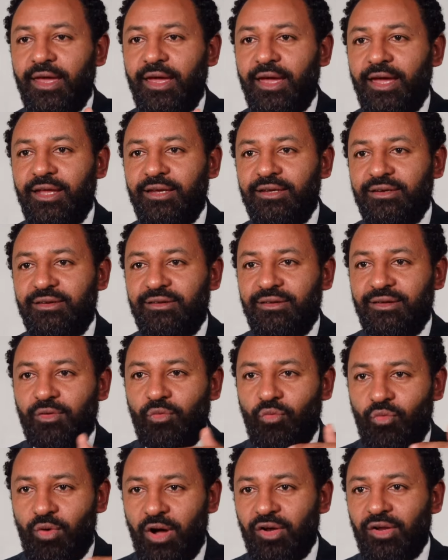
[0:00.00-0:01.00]
And
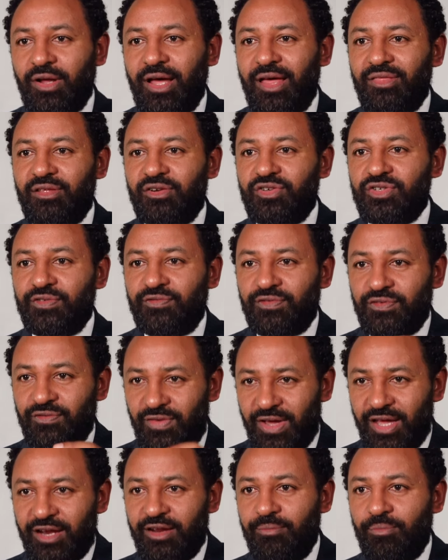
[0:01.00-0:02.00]
one other shift
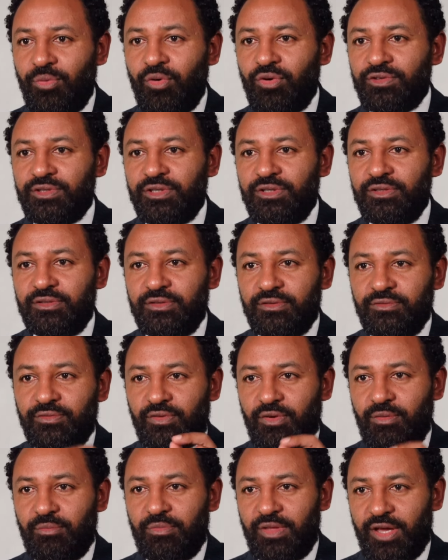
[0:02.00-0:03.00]
very important
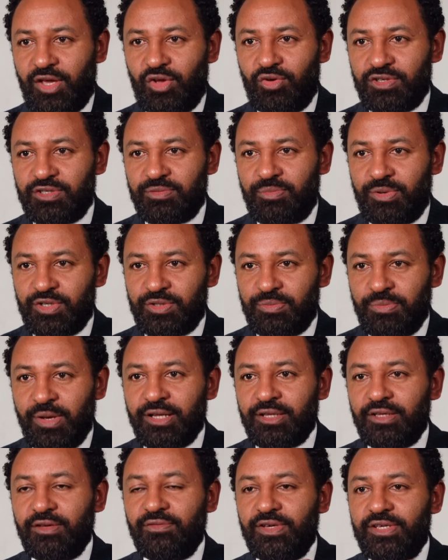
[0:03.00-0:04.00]
from the US
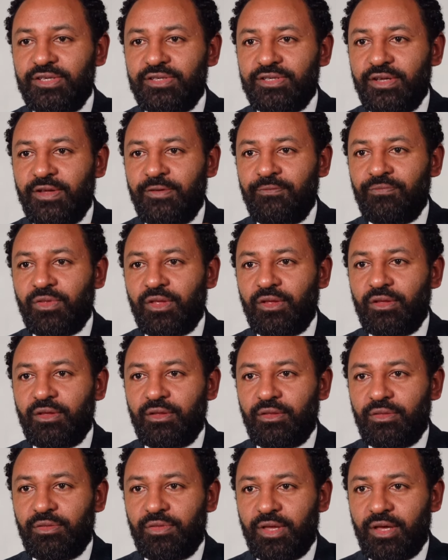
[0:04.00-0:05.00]
perspective is
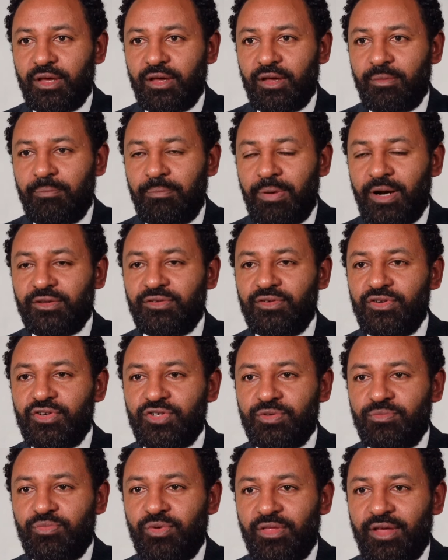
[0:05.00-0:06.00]
the
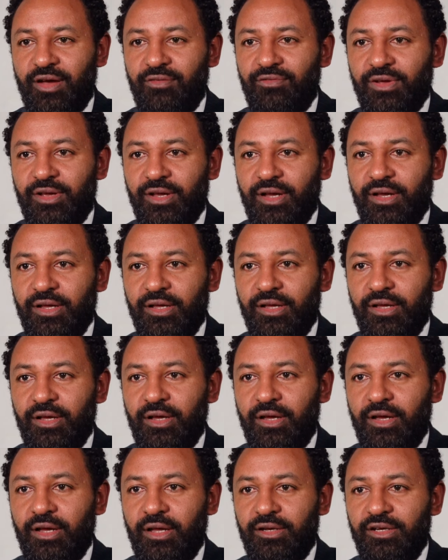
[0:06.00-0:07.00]
partnership with Africa
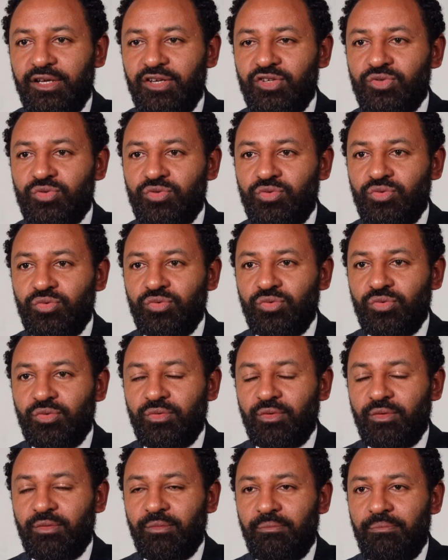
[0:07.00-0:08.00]
needs to
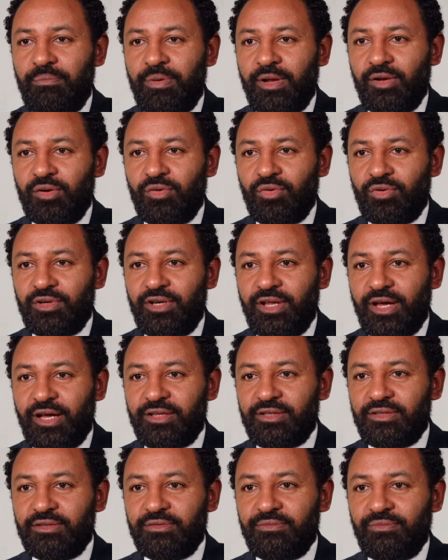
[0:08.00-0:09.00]
be looked
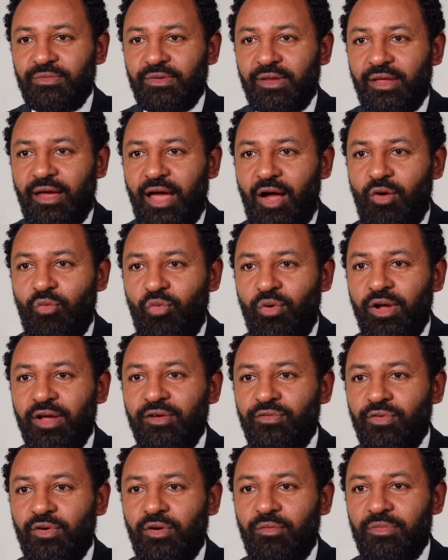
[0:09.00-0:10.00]
at away
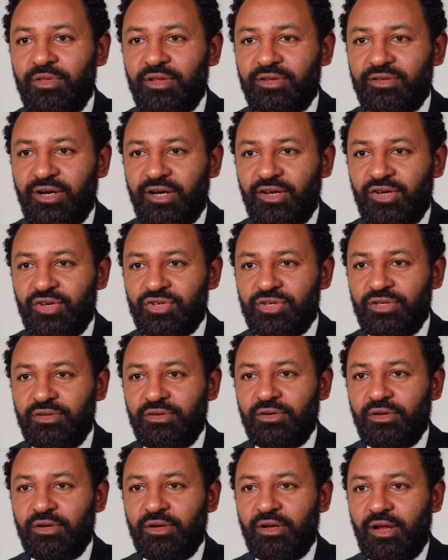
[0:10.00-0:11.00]
from the
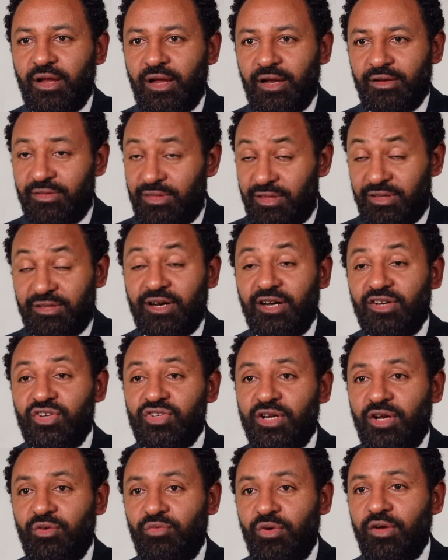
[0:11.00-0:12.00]

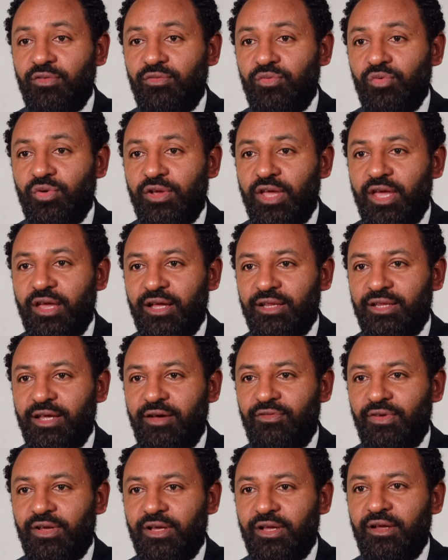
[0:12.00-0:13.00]
traditional way of looking at
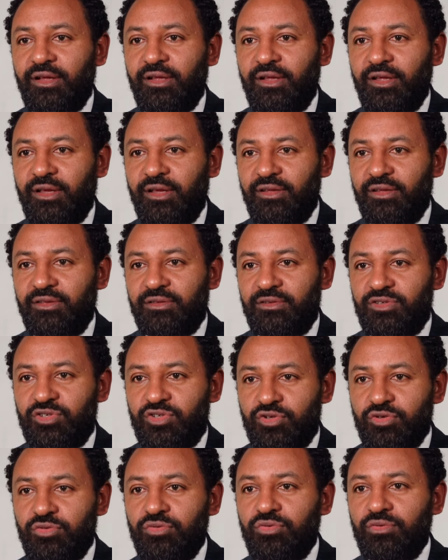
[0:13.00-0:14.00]
Africa
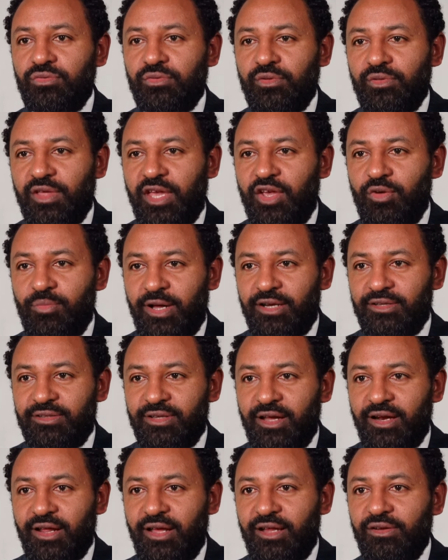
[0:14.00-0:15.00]
through the
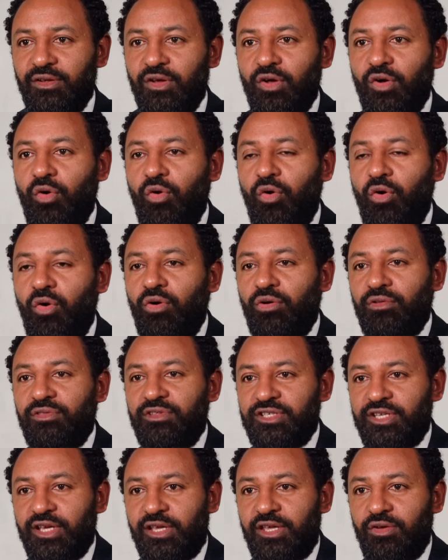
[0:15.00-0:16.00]
humanitarian or the
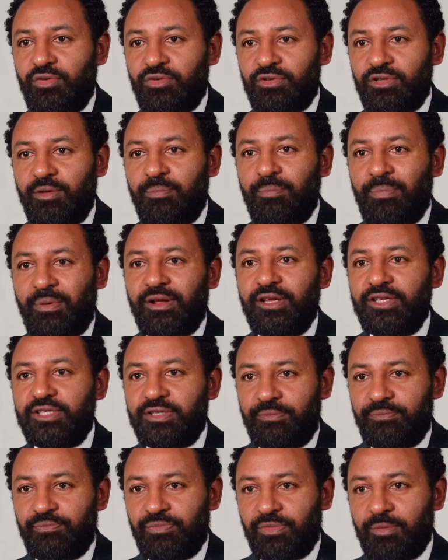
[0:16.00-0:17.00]
security prism.